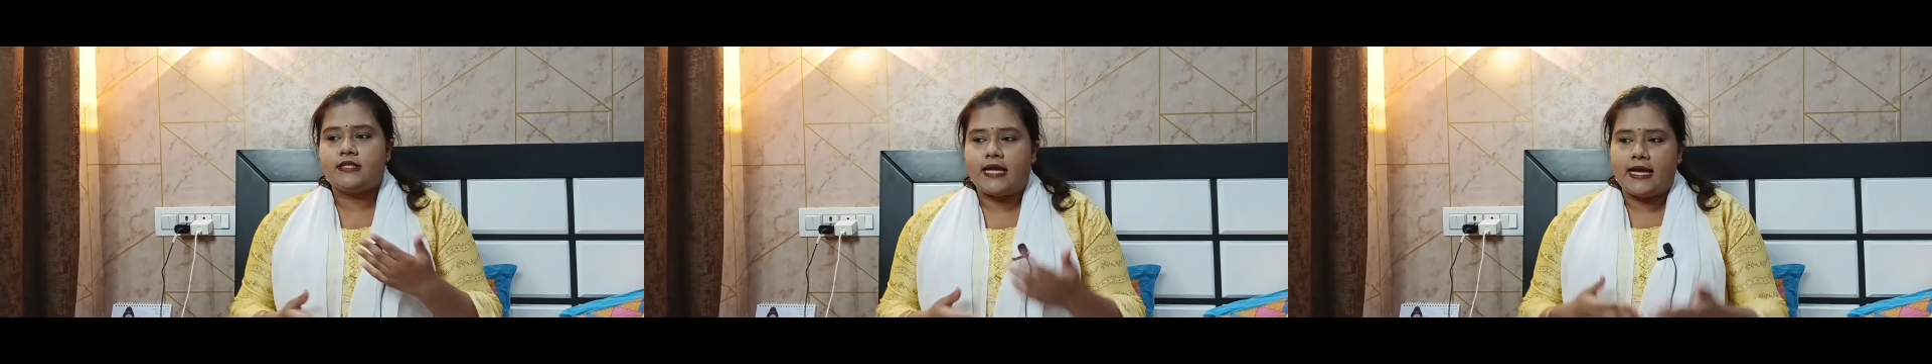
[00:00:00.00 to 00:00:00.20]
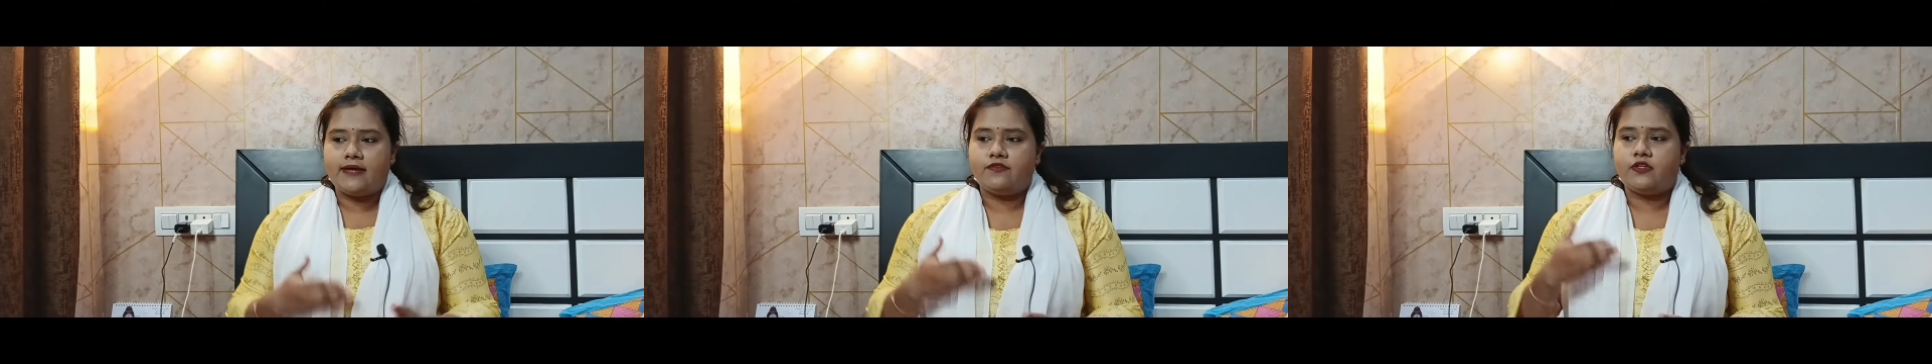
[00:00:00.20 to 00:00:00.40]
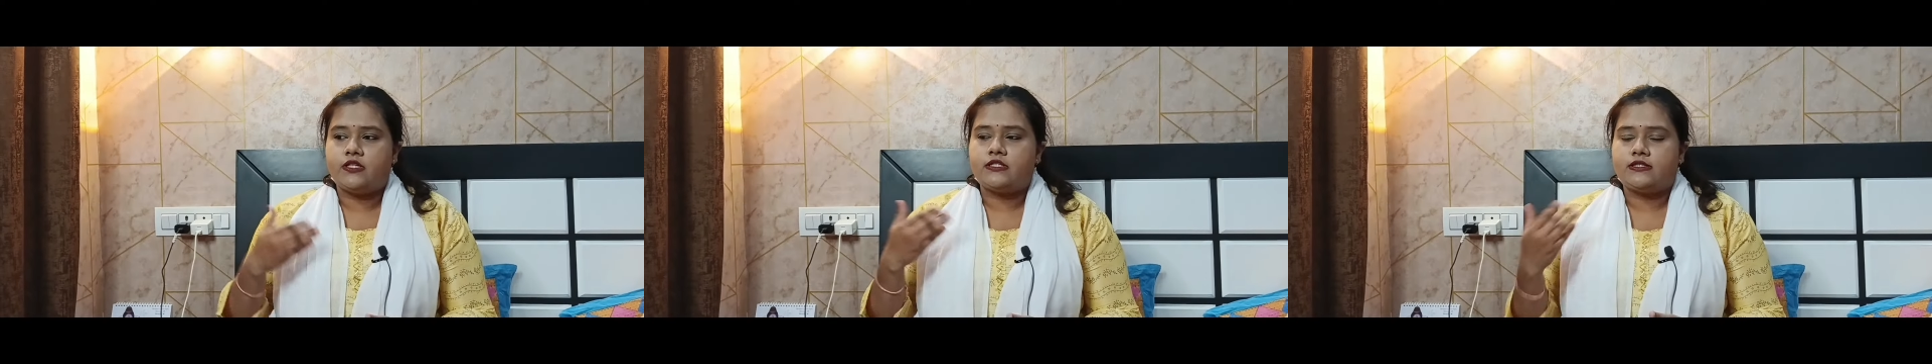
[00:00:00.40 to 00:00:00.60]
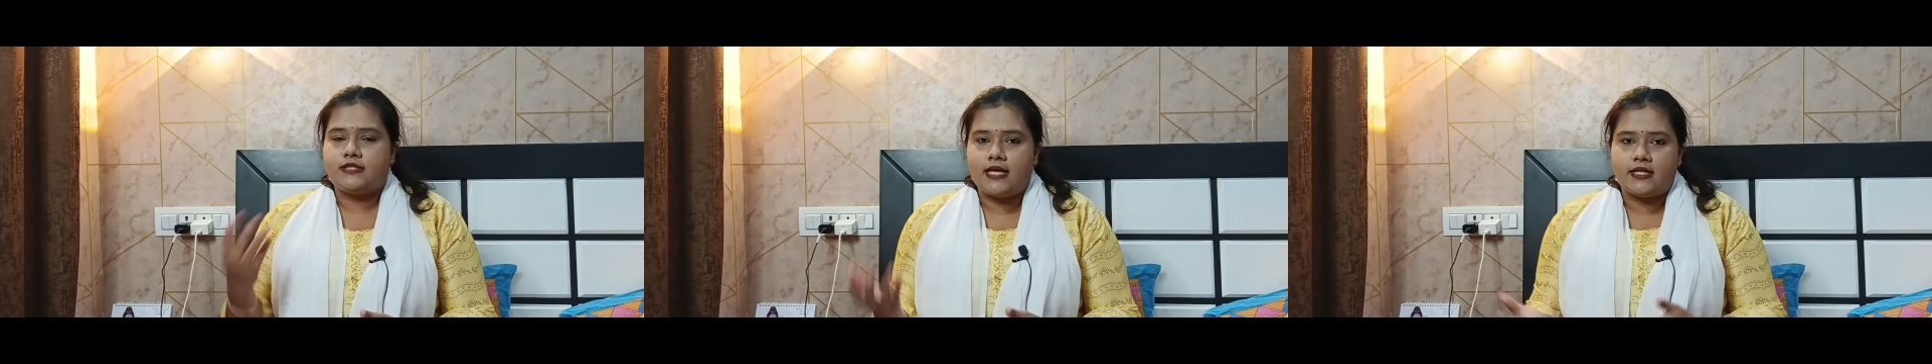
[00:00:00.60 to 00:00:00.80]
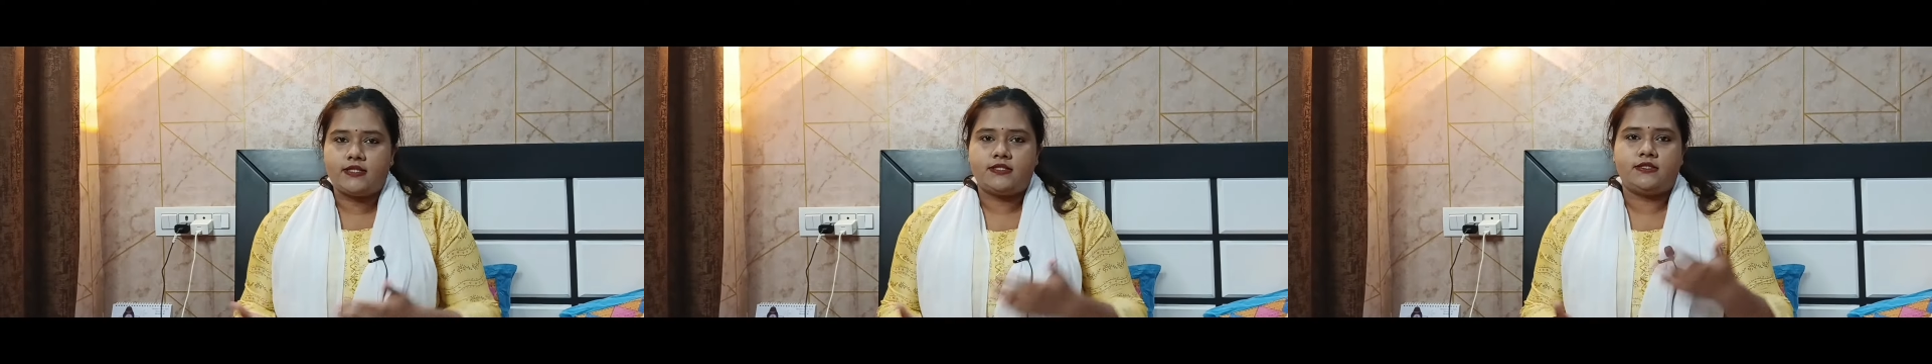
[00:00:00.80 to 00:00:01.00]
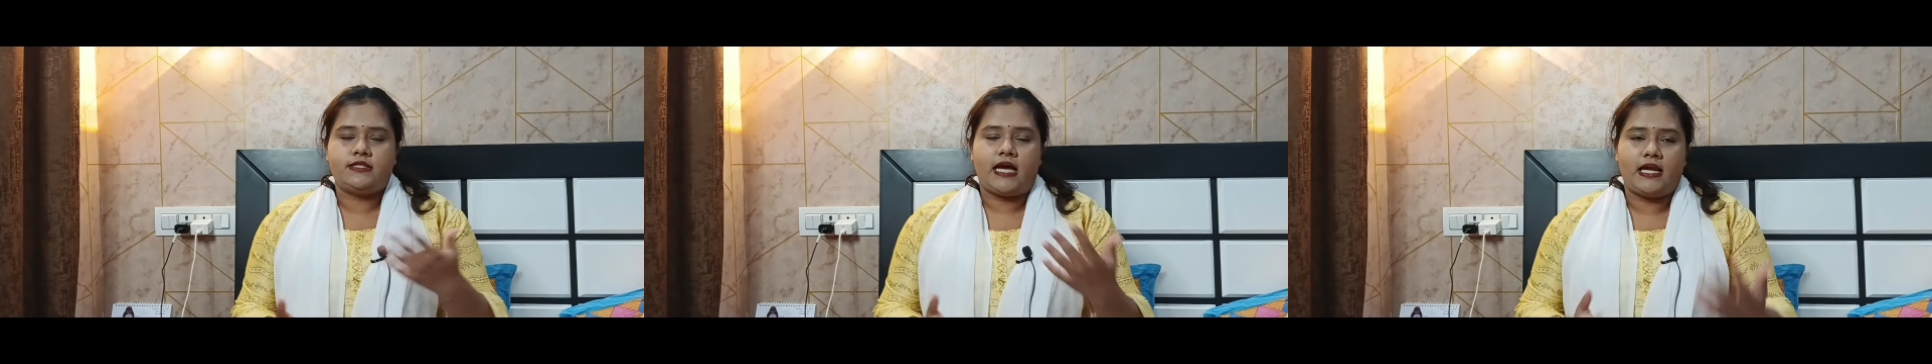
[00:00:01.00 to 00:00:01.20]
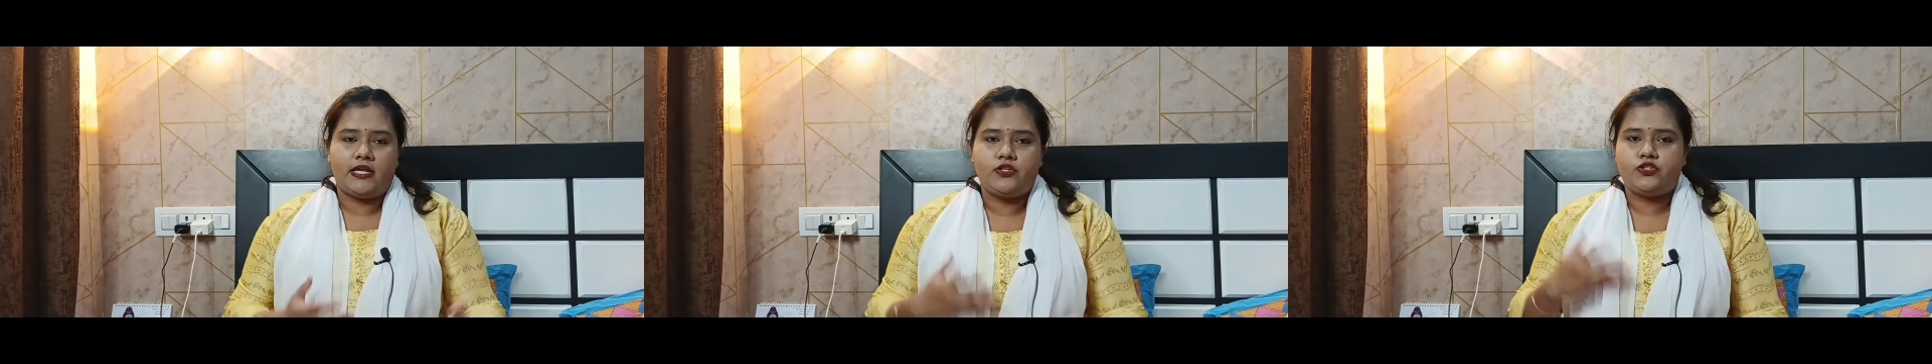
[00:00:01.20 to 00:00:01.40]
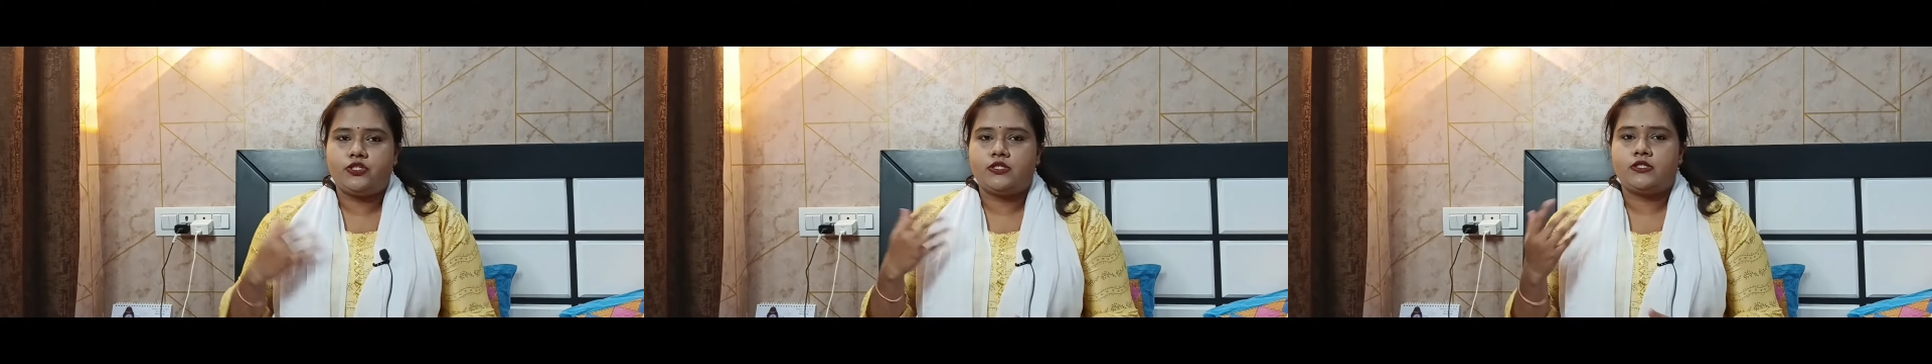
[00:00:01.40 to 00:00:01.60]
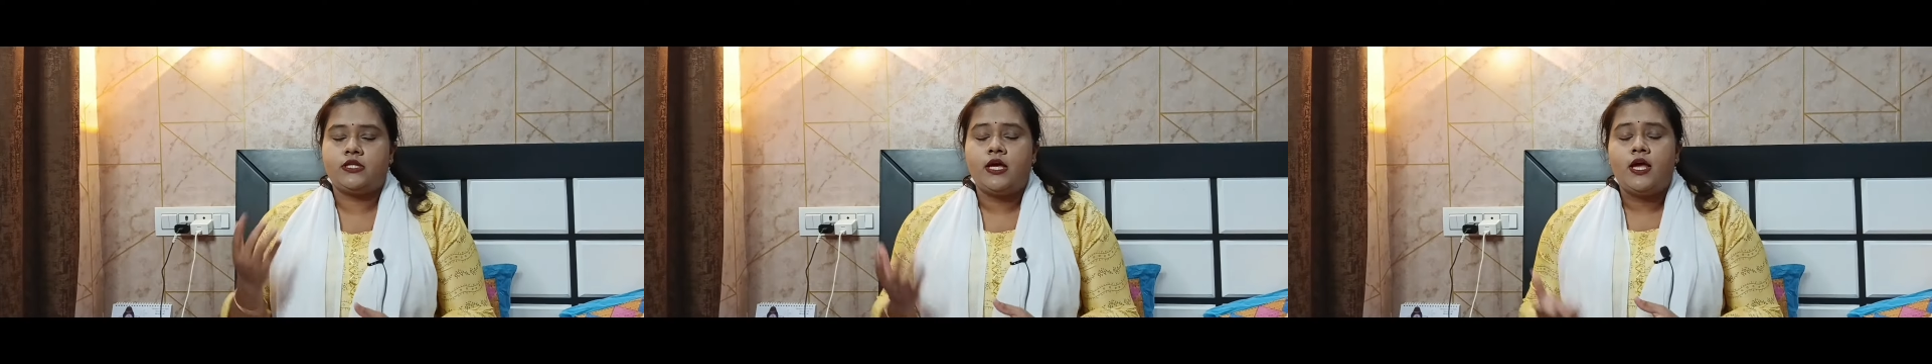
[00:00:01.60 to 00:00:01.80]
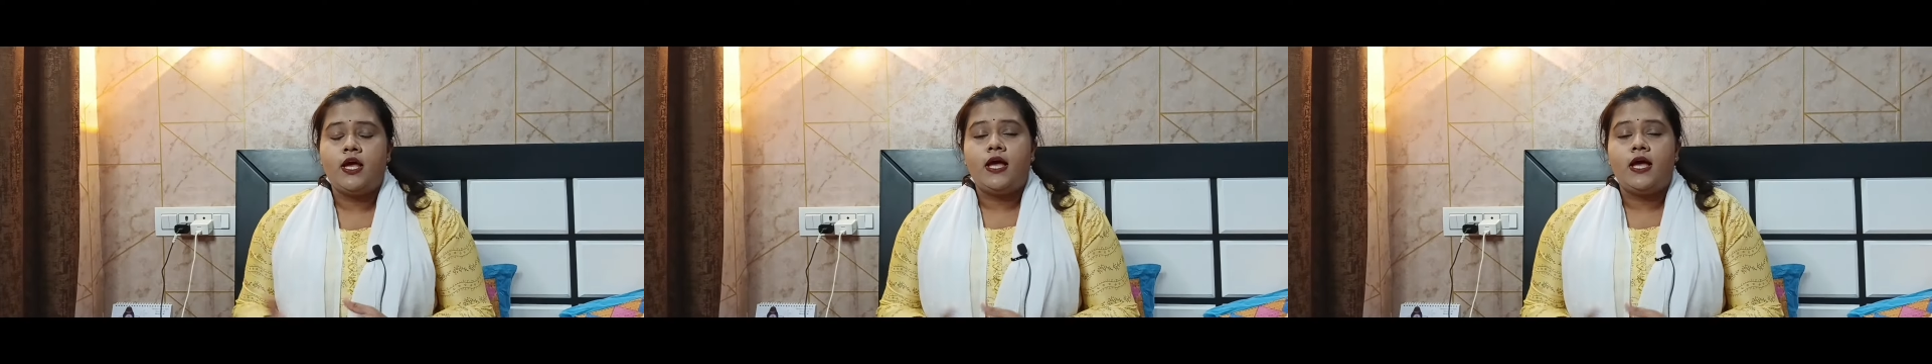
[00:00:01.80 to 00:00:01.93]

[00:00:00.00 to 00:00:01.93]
rivals, deaths, challenges